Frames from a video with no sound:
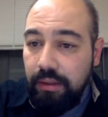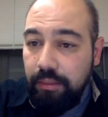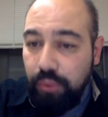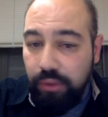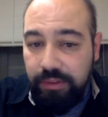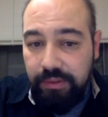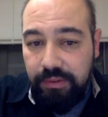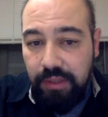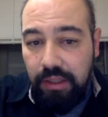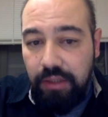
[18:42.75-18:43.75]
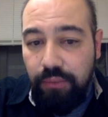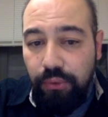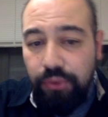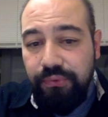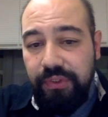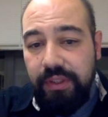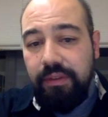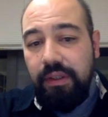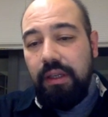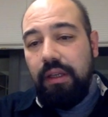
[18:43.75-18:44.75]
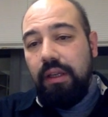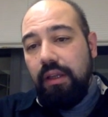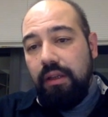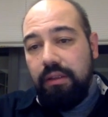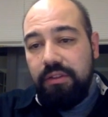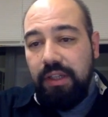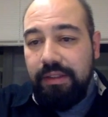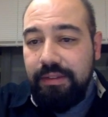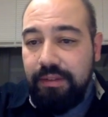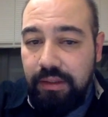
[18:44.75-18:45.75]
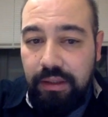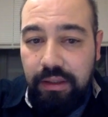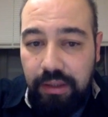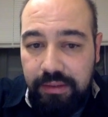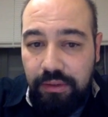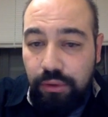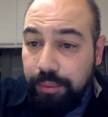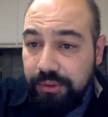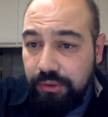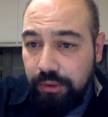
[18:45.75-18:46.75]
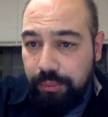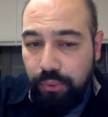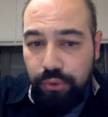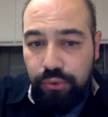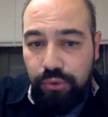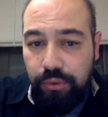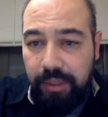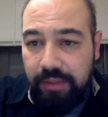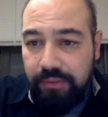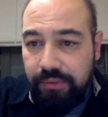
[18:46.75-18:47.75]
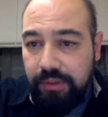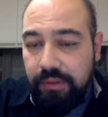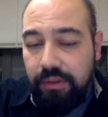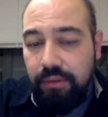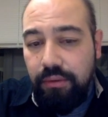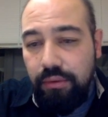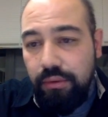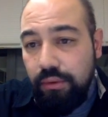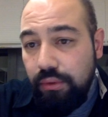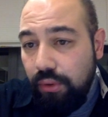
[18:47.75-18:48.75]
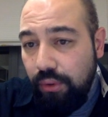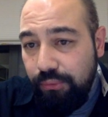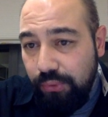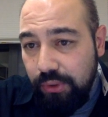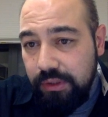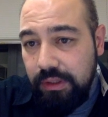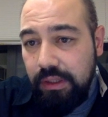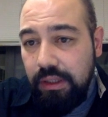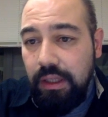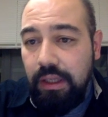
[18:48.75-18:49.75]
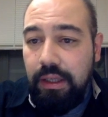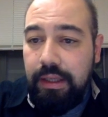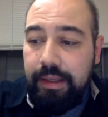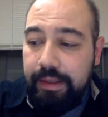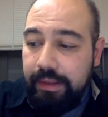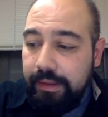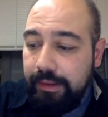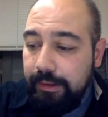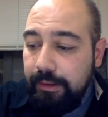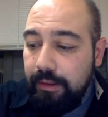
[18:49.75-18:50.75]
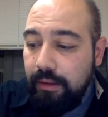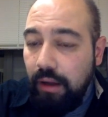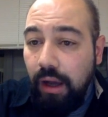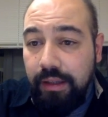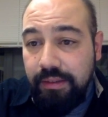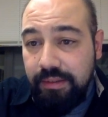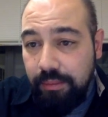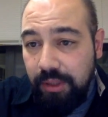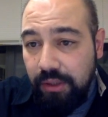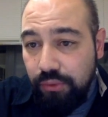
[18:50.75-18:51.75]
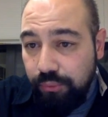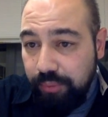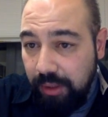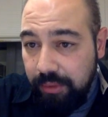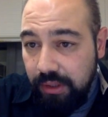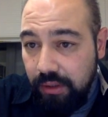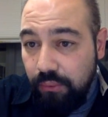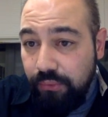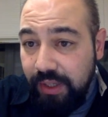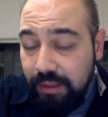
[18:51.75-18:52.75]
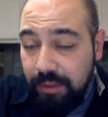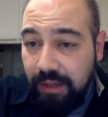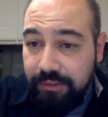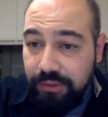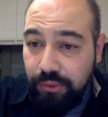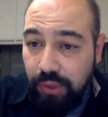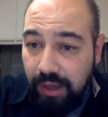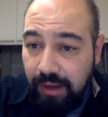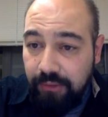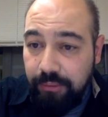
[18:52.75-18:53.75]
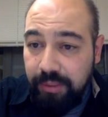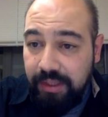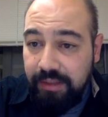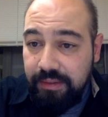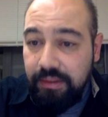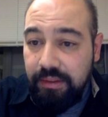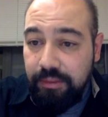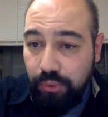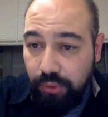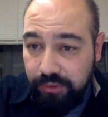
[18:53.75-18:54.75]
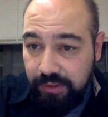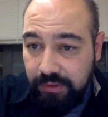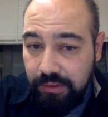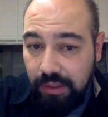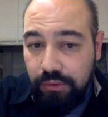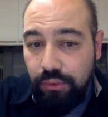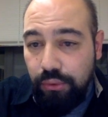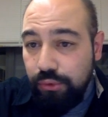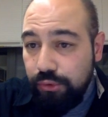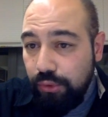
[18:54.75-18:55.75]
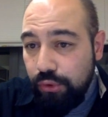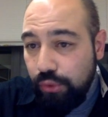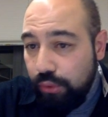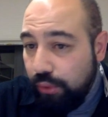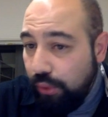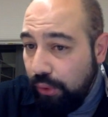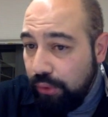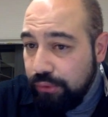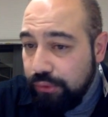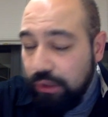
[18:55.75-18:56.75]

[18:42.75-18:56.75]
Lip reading: process. In the worst fit, just as an opposite approach to the best fit, you go for the highest amount of memory available after you have placed this process. So you search all the holes,